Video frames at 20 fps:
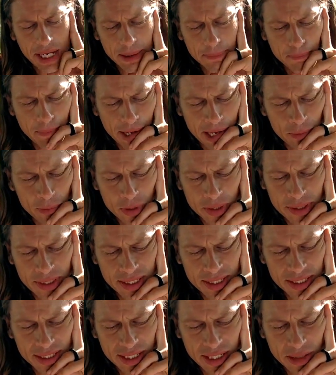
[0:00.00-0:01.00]
men with
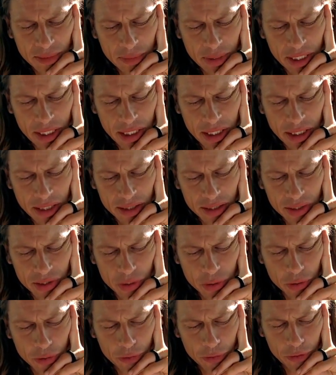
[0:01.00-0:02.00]
this can be
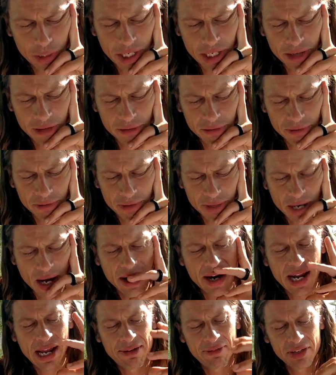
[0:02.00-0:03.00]
so afraid of
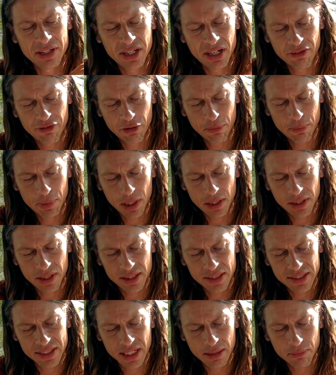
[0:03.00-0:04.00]
not having enough
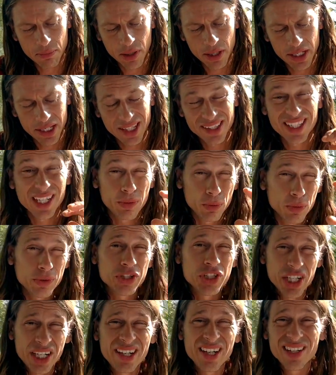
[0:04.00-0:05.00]
abundance and money that they will
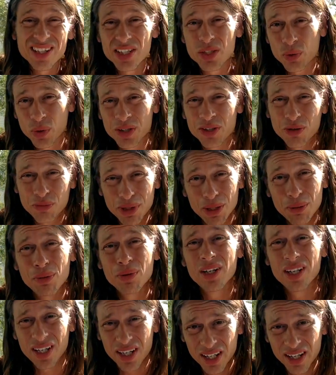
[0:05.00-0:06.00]
cheat and swindle
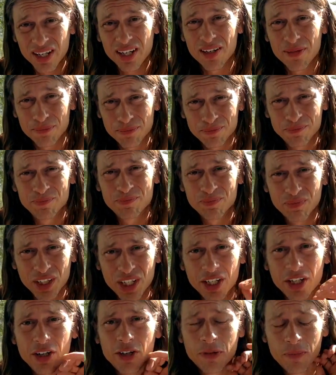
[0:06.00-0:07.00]
people to get it.
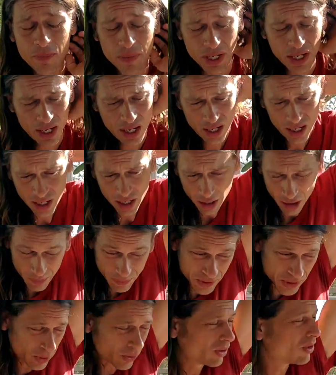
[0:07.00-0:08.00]
You know,
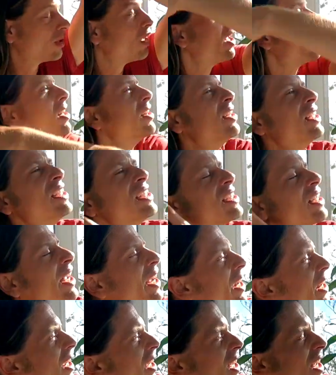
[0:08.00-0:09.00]
so a lot of these
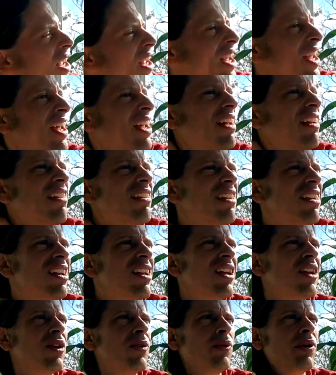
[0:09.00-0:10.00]
like
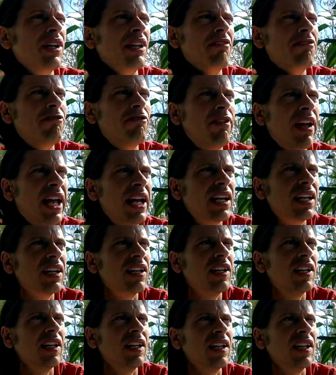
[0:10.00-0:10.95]
really fake